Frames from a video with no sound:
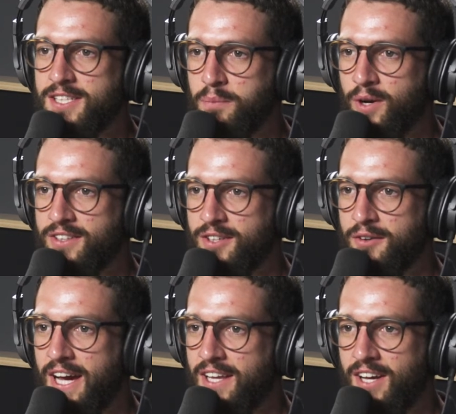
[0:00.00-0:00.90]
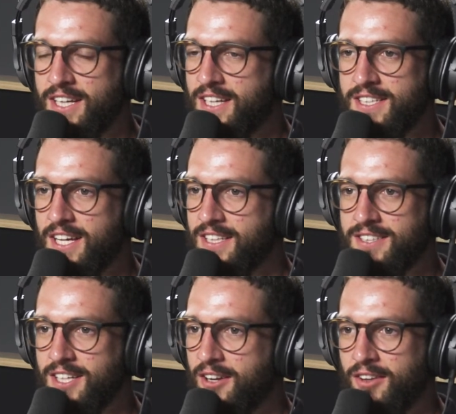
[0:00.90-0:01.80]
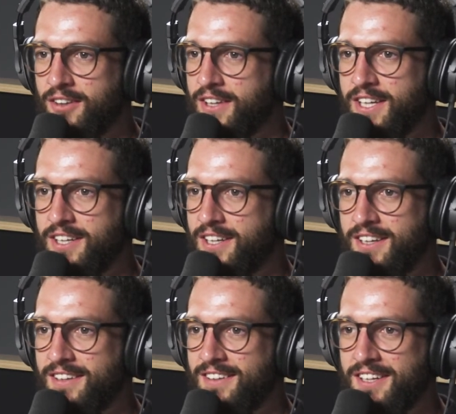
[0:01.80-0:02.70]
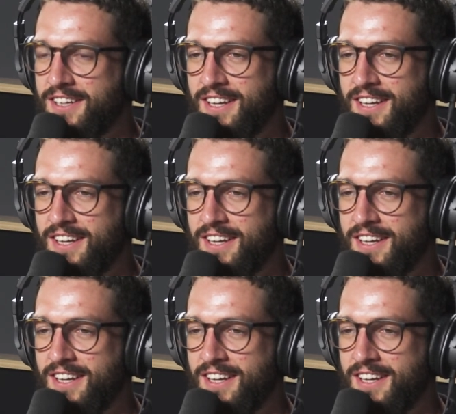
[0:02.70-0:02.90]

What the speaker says: this point too, eh? Like, there's only so long that you can live